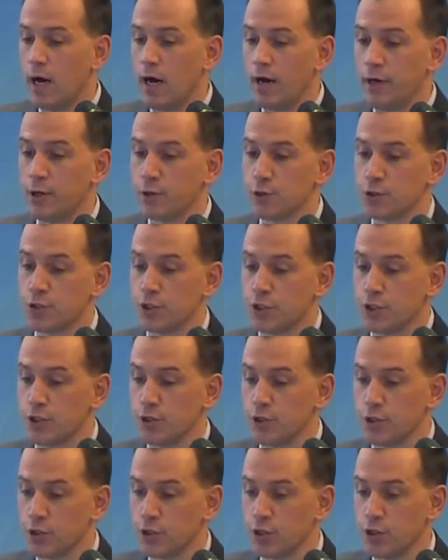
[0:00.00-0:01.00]
Here's
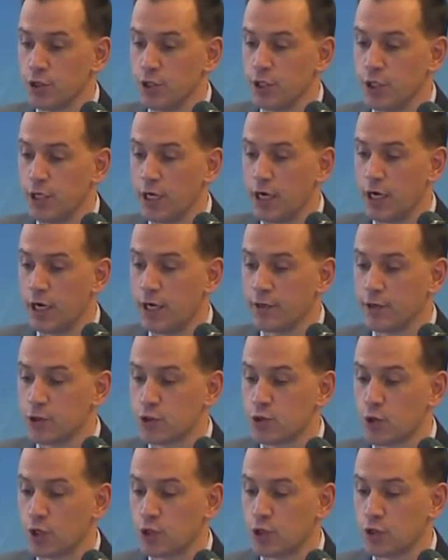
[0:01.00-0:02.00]
the
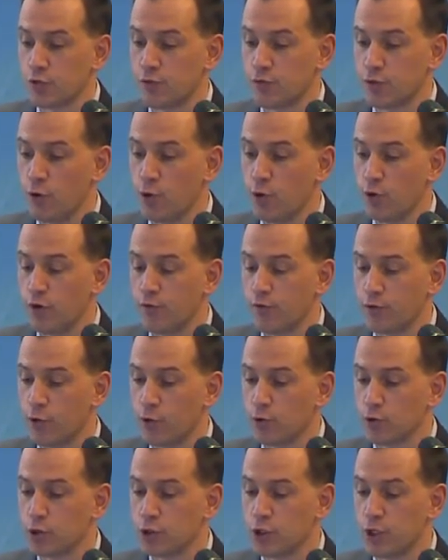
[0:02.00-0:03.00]
structure for
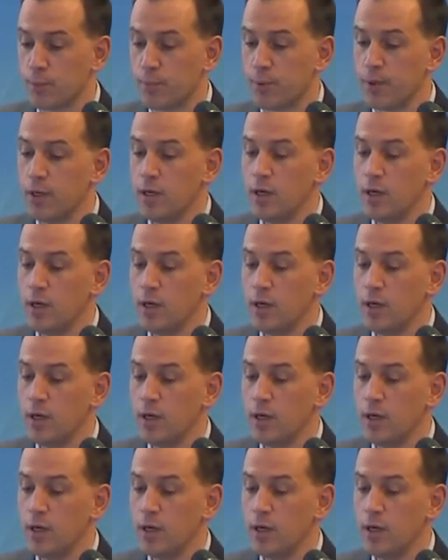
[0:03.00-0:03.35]
ownership.